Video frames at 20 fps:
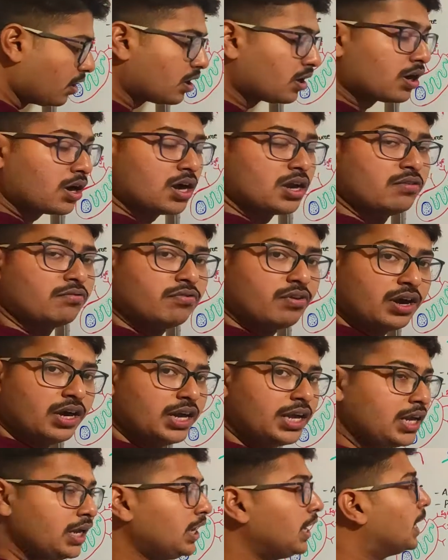
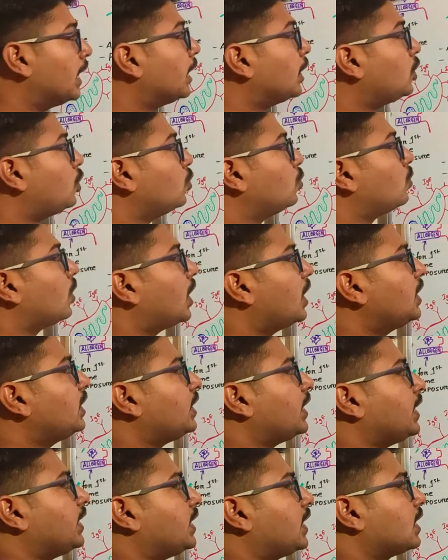converting to a
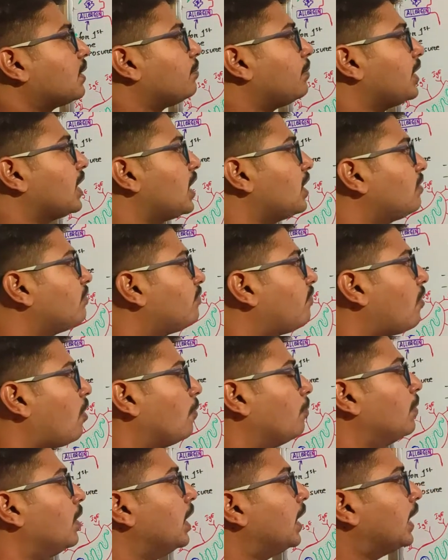determinant
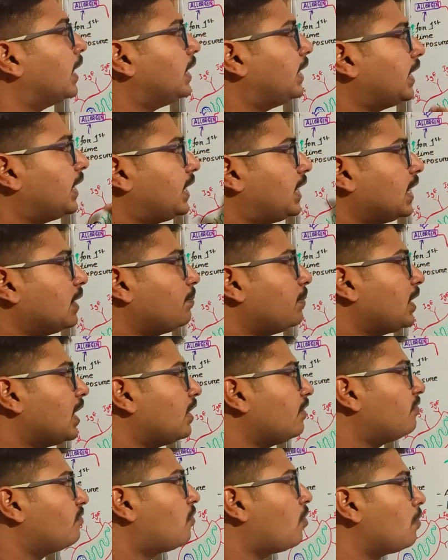form.
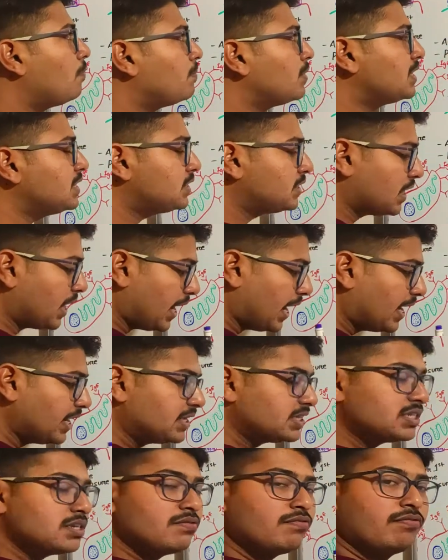Determinant form means
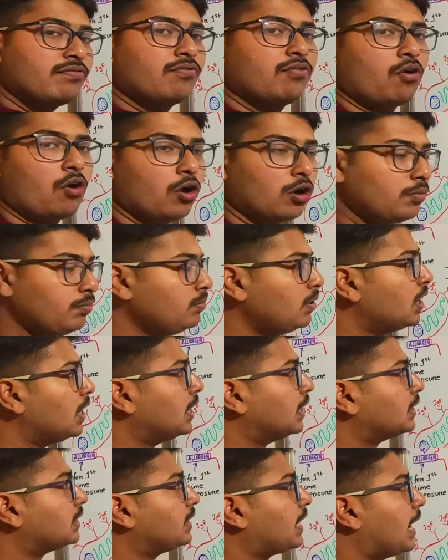it's a form
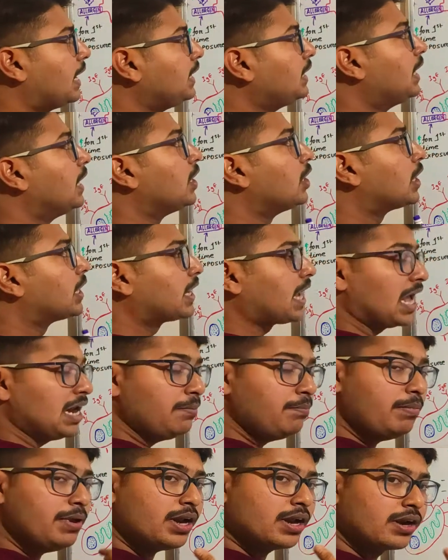that
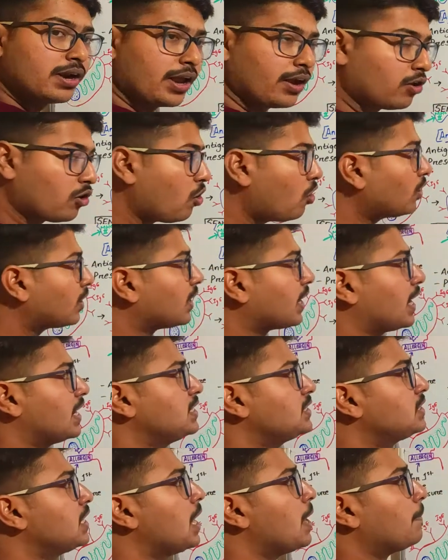can be
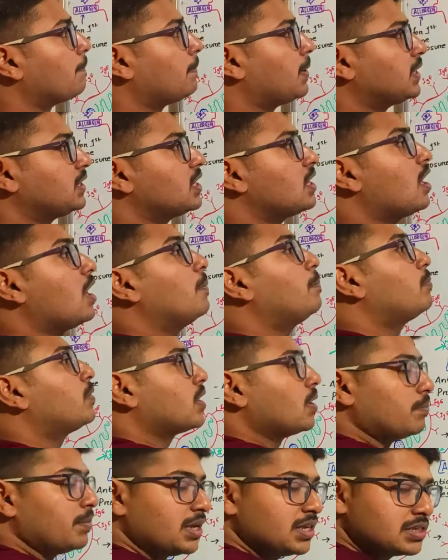recognized by the
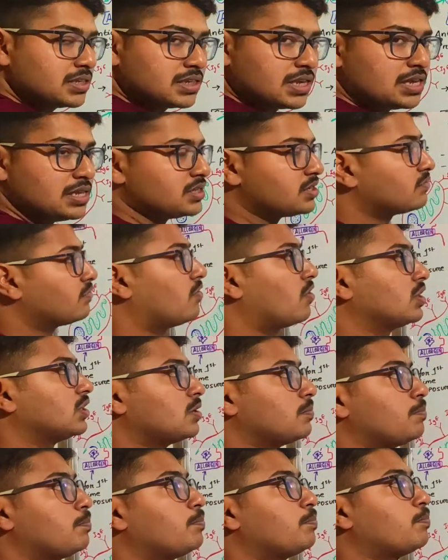upcoming cells.
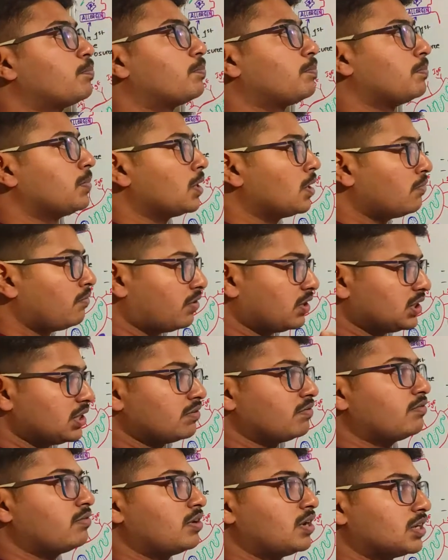For the
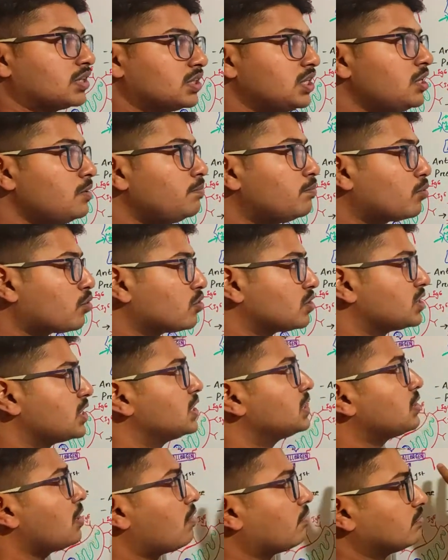further
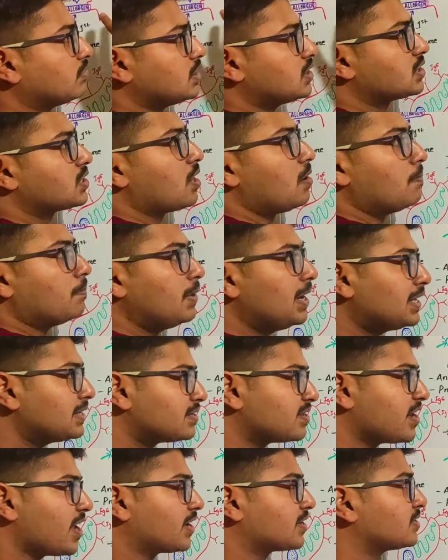process of these complex
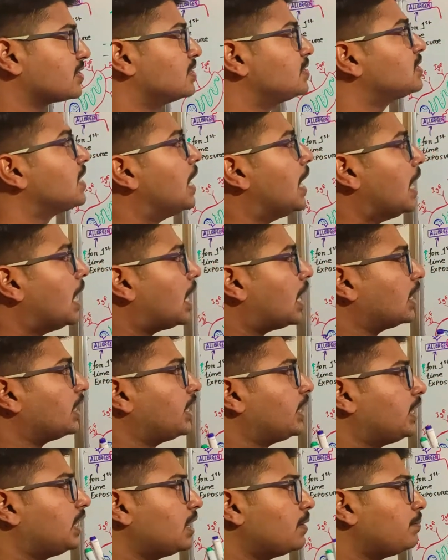reactions, a
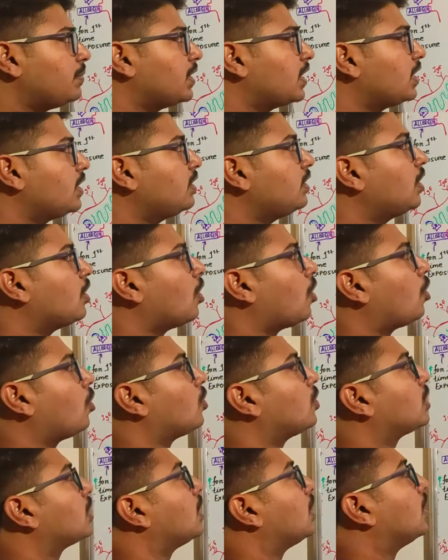determinant
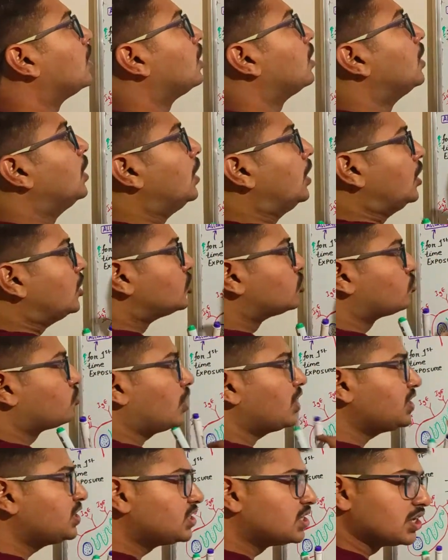or a
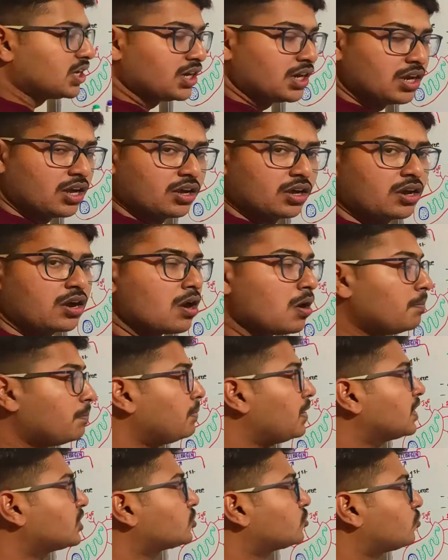structure,
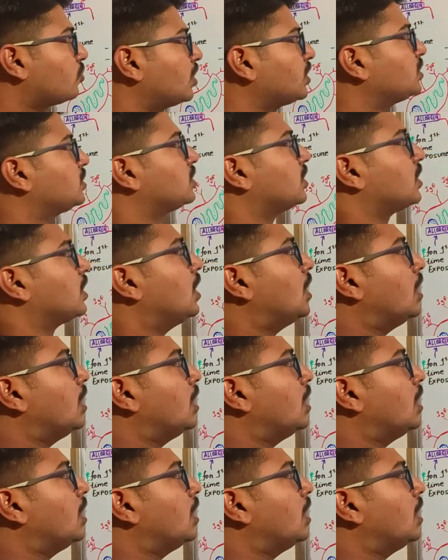complex structure